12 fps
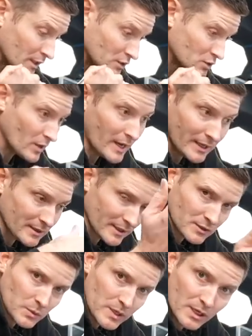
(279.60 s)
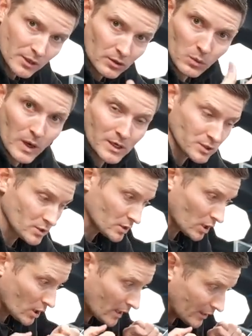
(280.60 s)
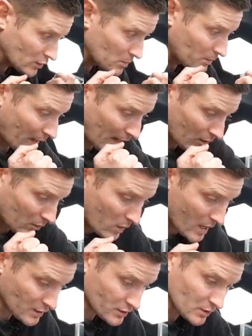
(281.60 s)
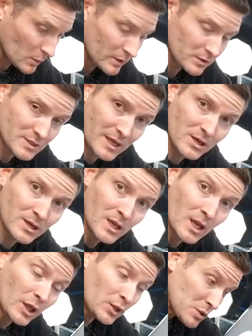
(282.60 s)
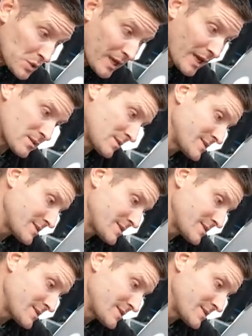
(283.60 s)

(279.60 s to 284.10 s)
it's dry the next week and you're washing your car and you power wash the wheels down, you'll get